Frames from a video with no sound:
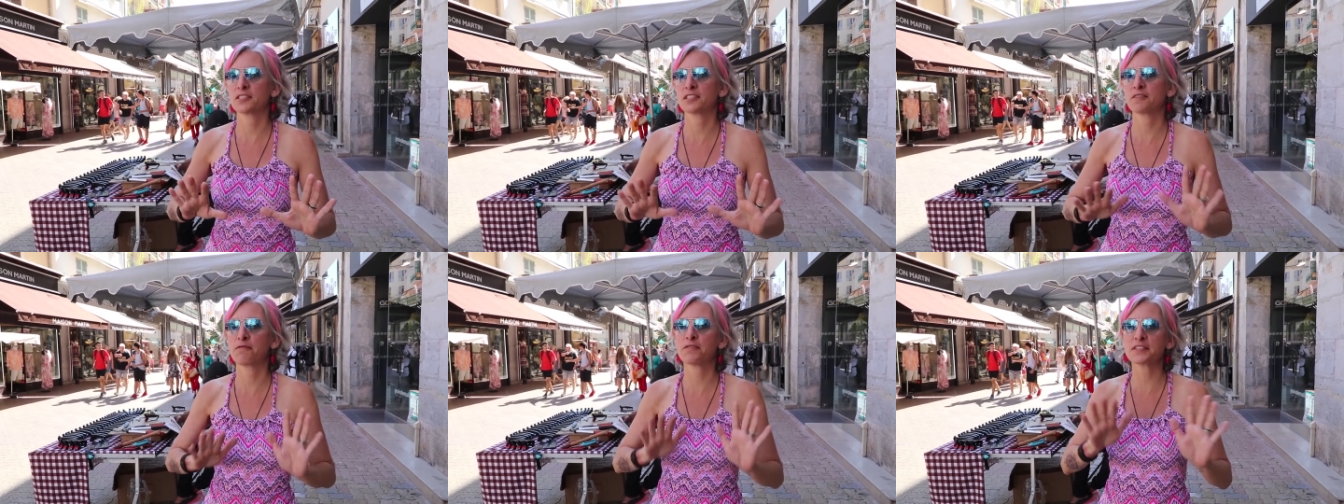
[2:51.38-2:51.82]

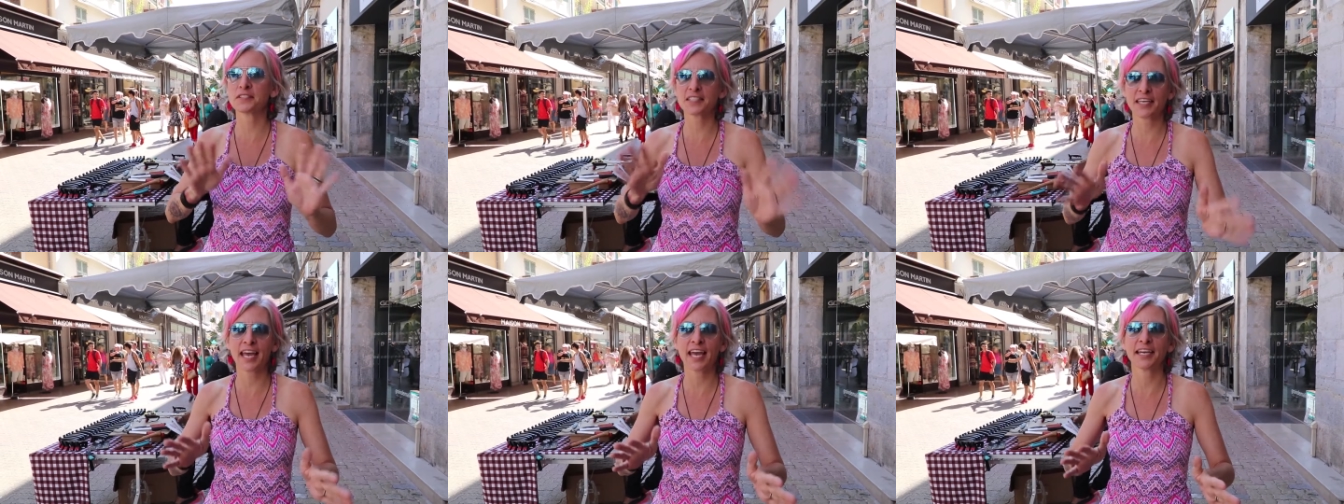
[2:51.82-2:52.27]

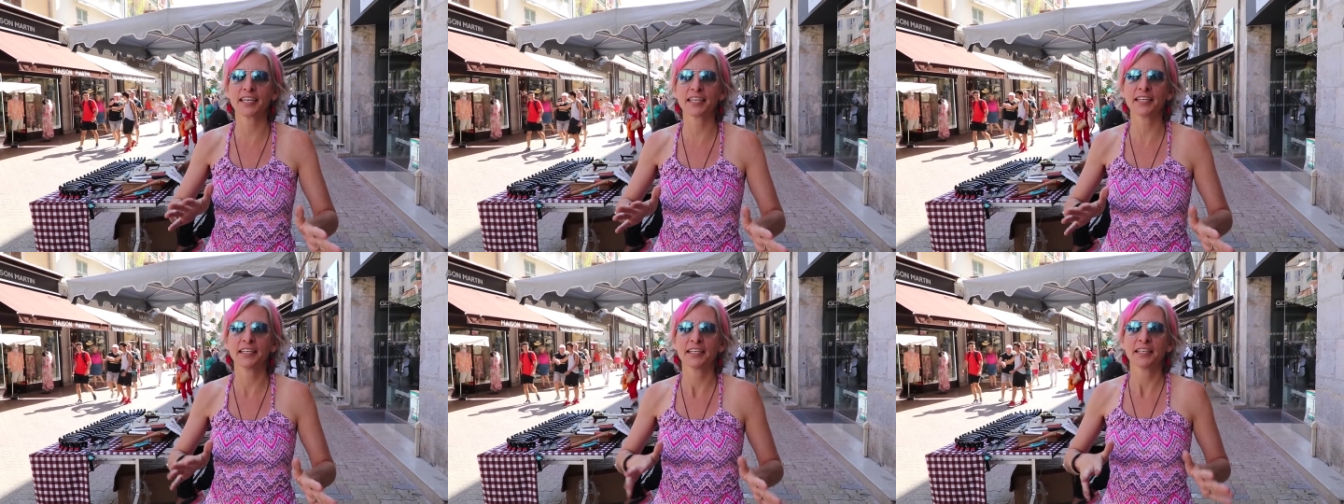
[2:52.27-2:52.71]

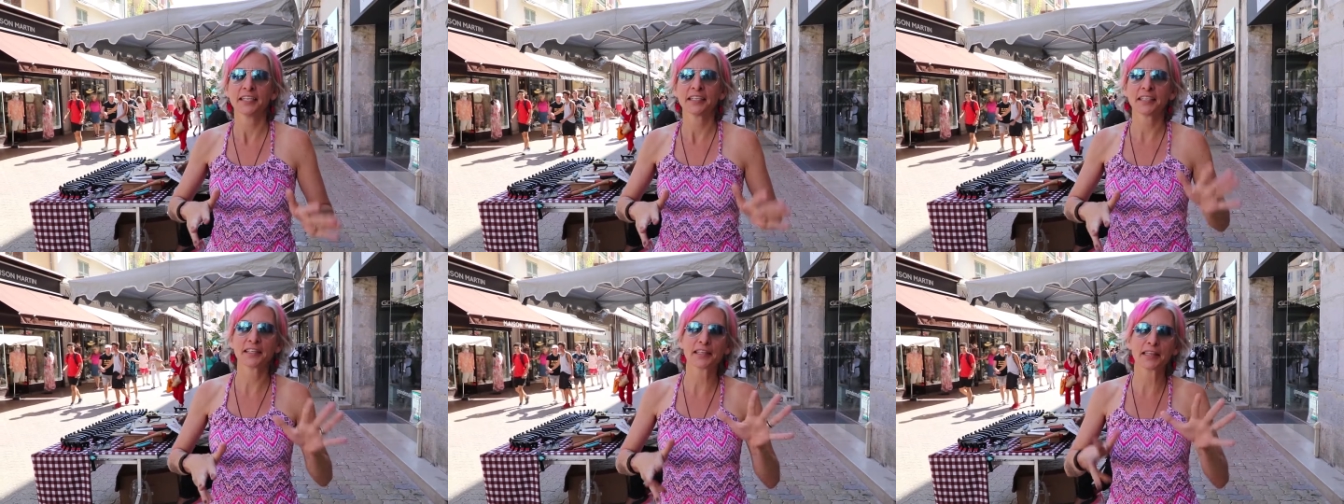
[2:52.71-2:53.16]
sophisticated
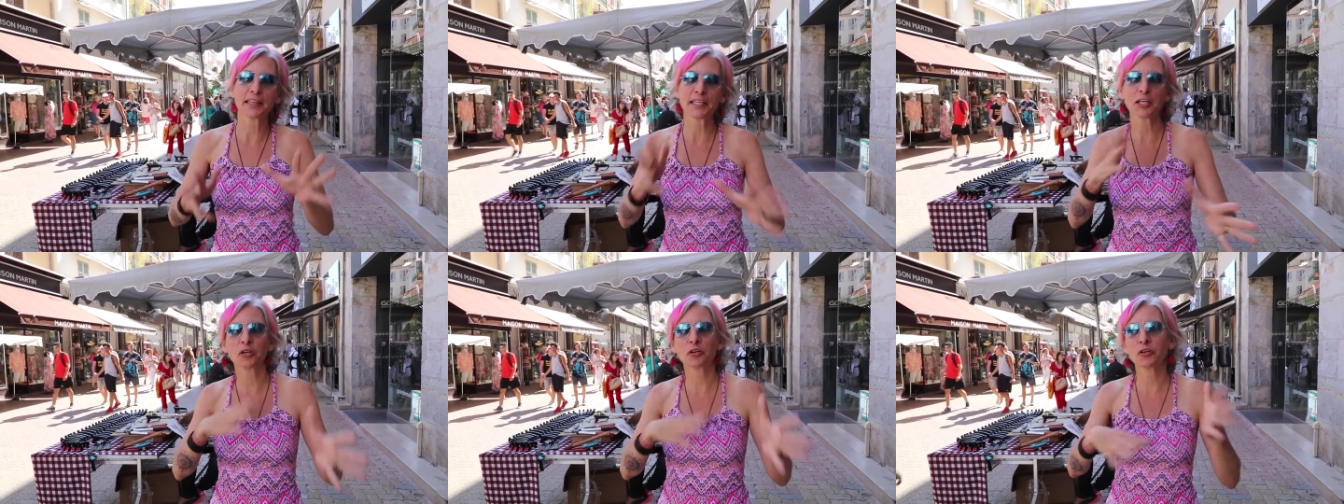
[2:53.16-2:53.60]

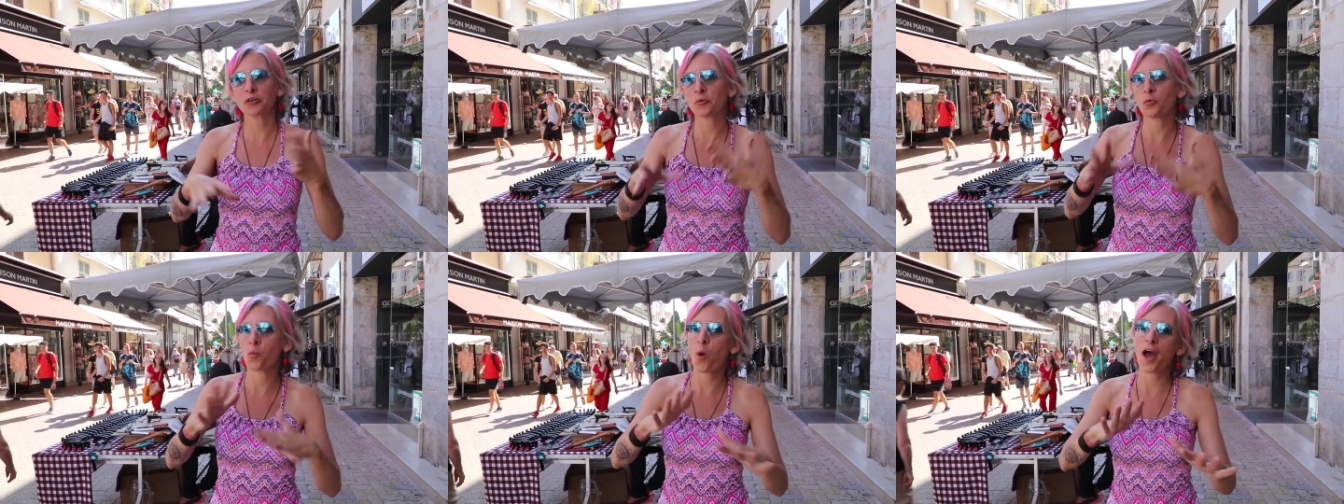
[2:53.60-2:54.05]
liquor
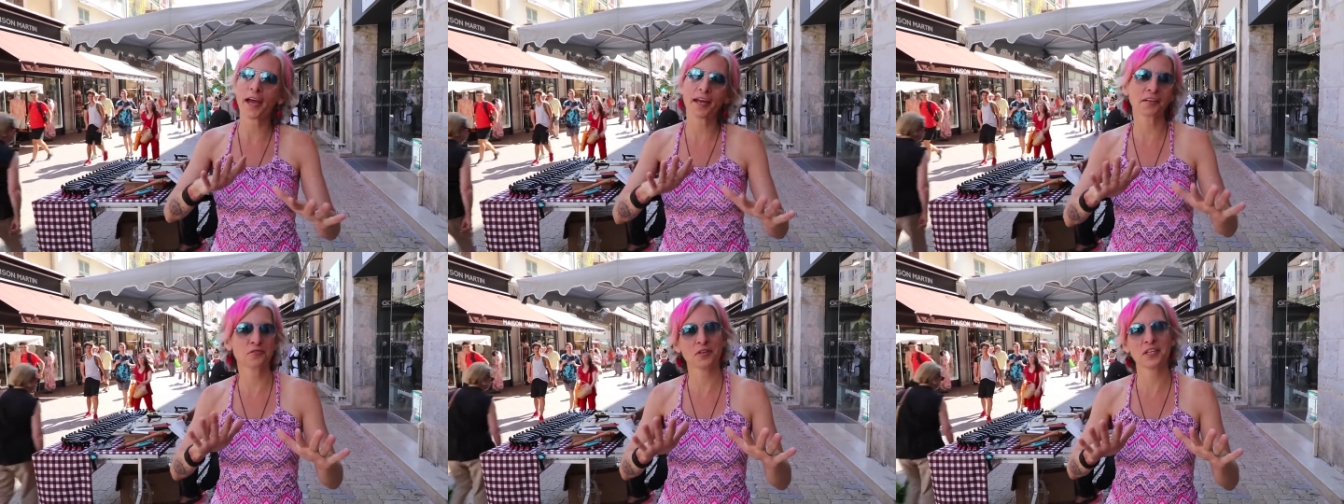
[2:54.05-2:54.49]

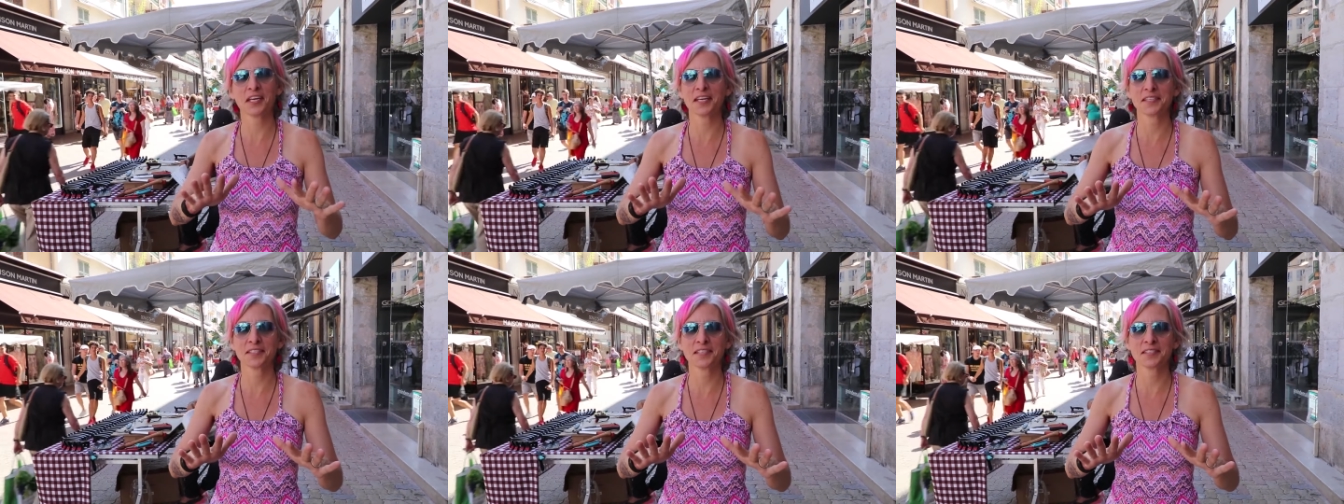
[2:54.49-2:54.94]
wine
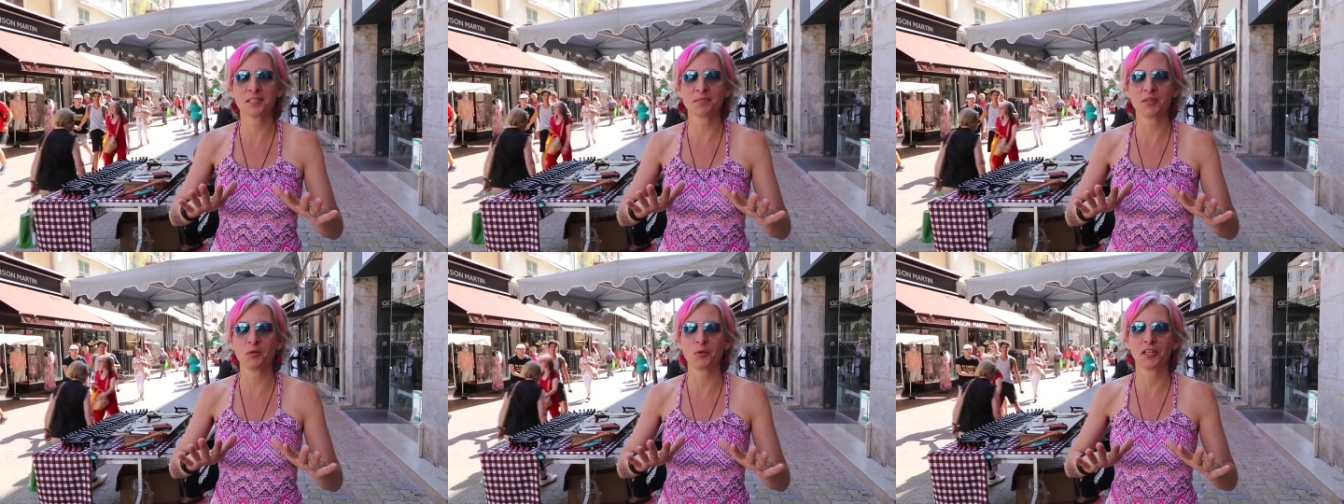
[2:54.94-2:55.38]
drinking system
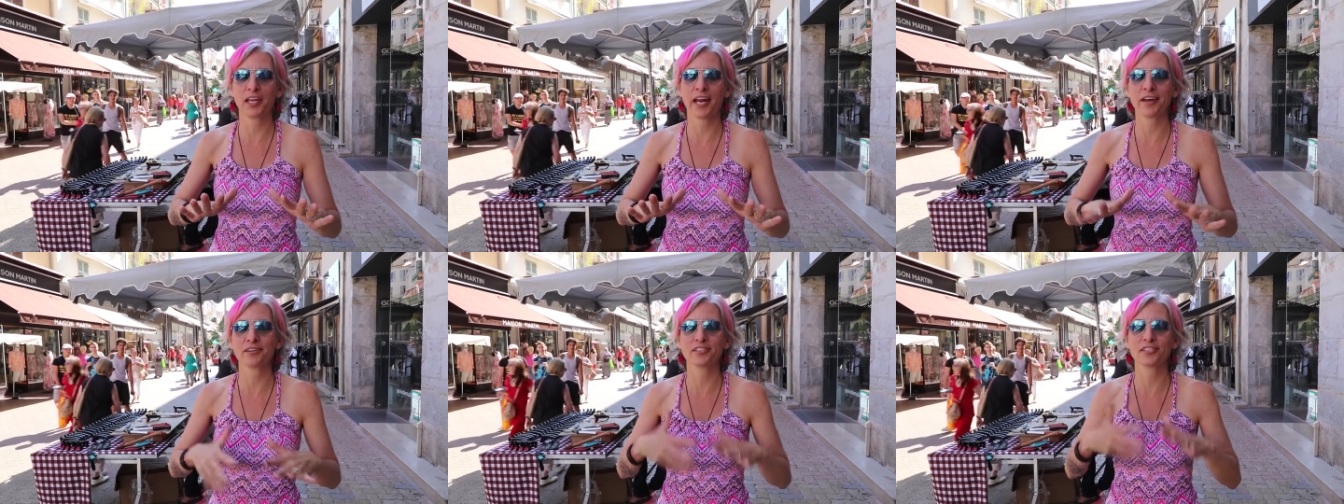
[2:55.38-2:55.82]
that Will and
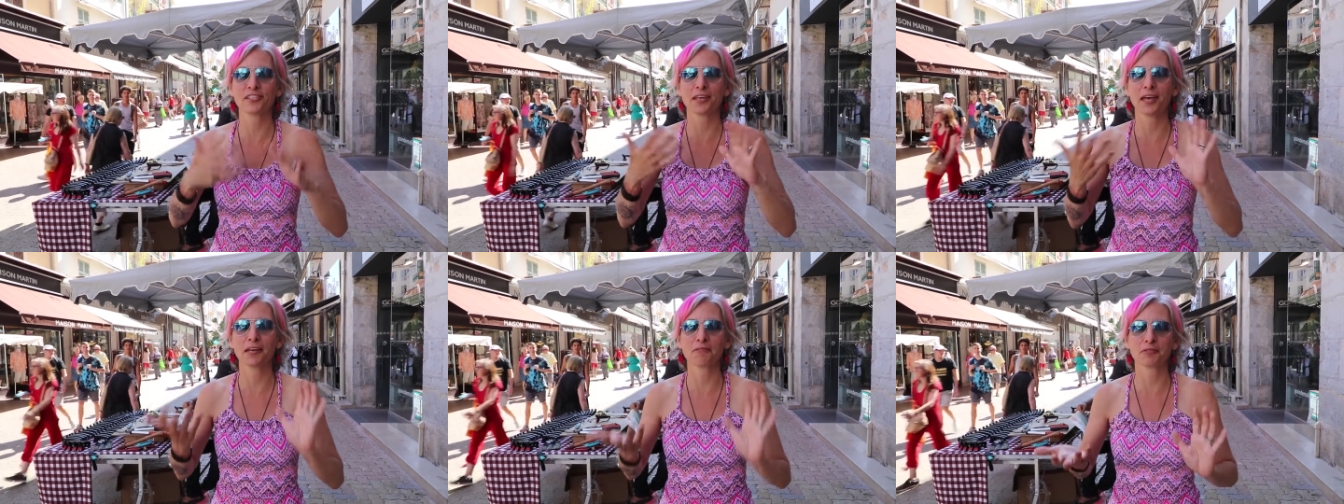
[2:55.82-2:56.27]
I are still
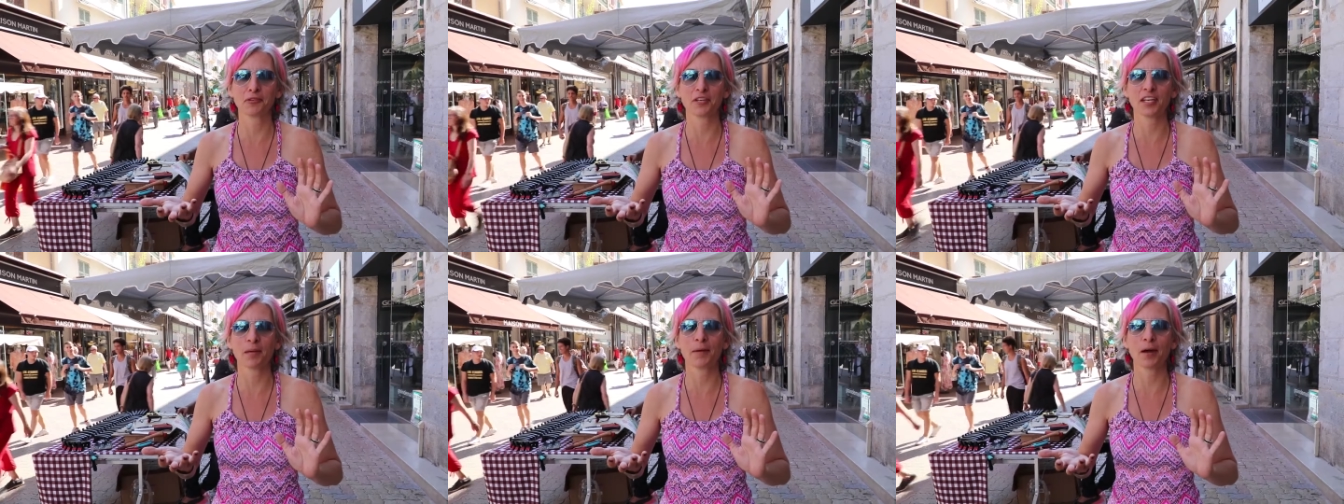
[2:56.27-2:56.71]
kind of
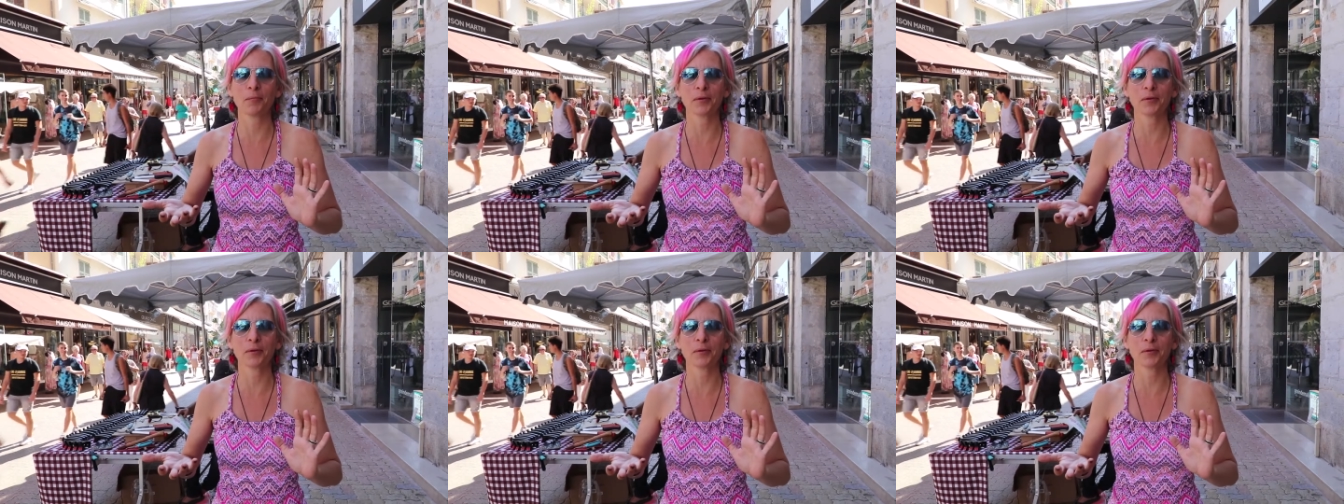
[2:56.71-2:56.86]
learning about,